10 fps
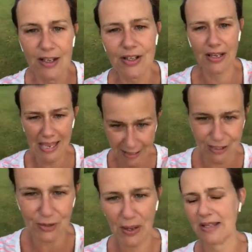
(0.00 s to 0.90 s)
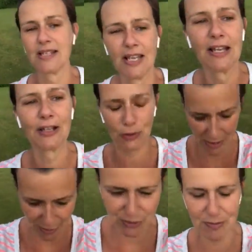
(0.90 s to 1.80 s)
I can do it. You
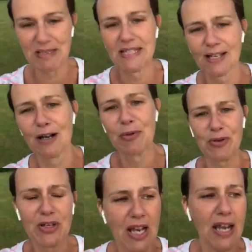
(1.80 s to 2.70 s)
can do it, Mrs. Harbord.